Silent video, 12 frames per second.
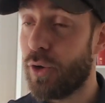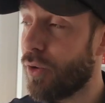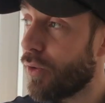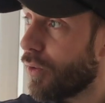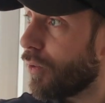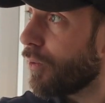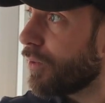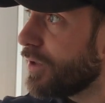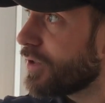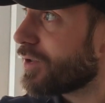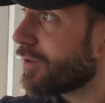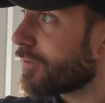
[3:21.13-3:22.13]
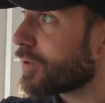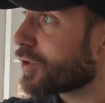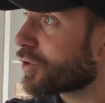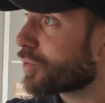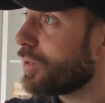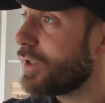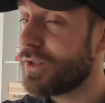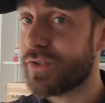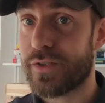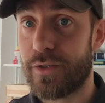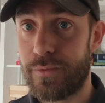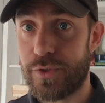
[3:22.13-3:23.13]
All these different screens
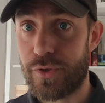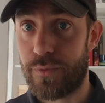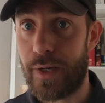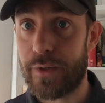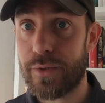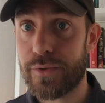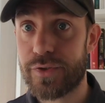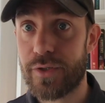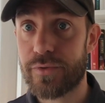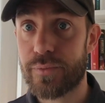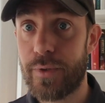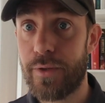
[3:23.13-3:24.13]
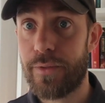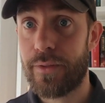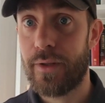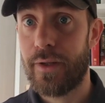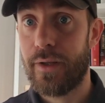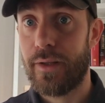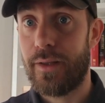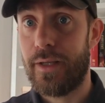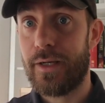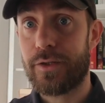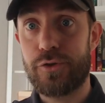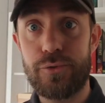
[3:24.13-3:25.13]
that we surround ourselves with, they
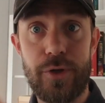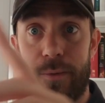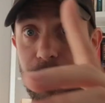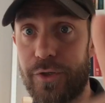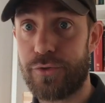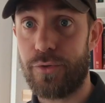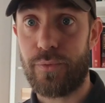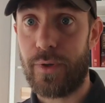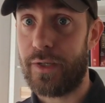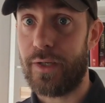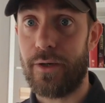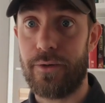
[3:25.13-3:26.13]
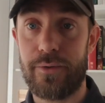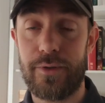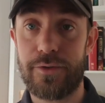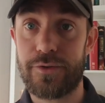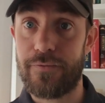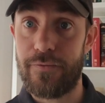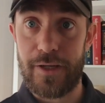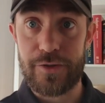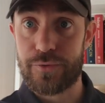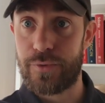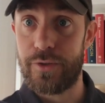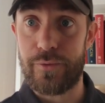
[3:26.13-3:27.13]
are two-dimensional right now. There's a flat
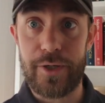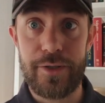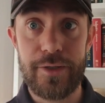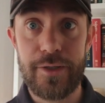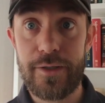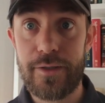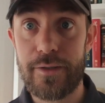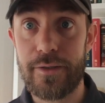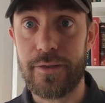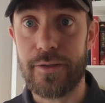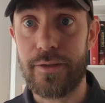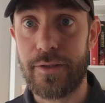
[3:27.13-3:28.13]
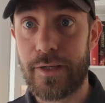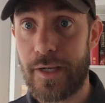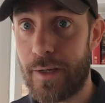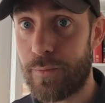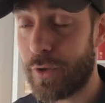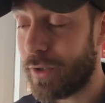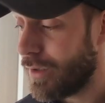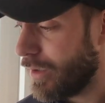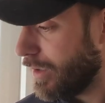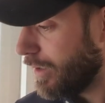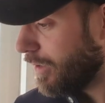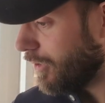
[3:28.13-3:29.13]
screen right here in the camera,
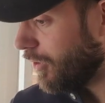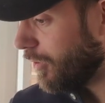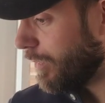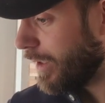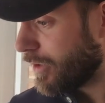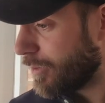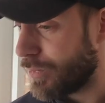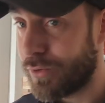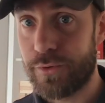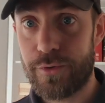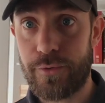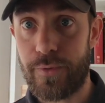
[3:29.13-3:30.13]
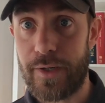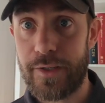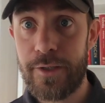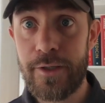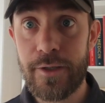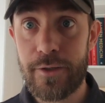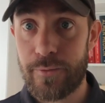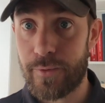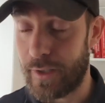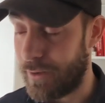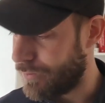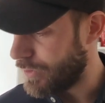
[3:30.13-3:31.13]
on my computer right here when
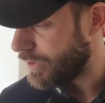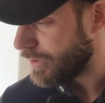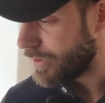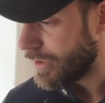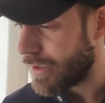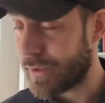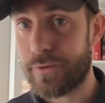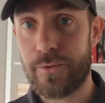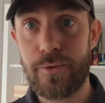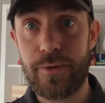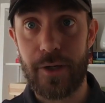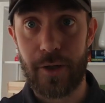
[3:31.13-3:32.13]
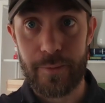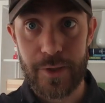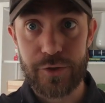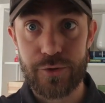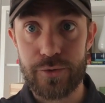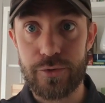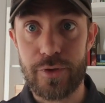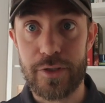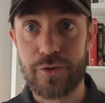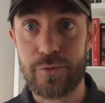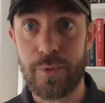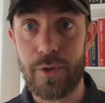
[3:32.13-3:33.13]
I'm reading the article that I'll make sure to link
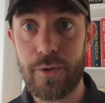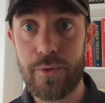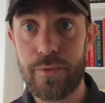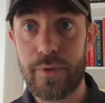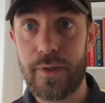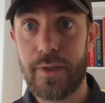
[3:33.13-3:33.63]
to below.